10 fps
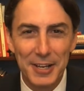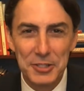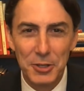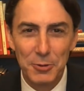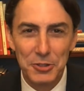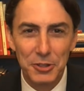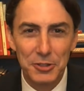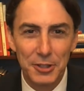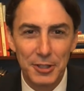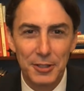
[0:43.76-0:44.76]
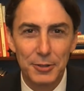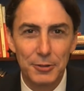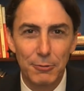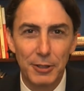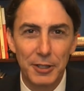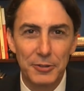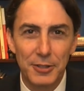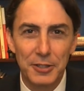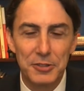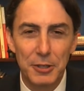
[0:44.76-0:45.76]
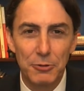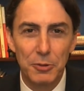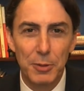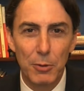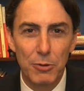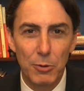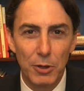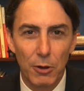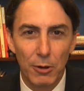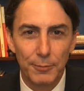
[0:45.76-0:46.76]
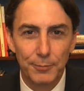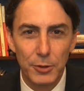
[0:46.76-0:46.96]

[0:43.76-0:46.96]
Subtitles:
So it's good to really to continue to be with you and all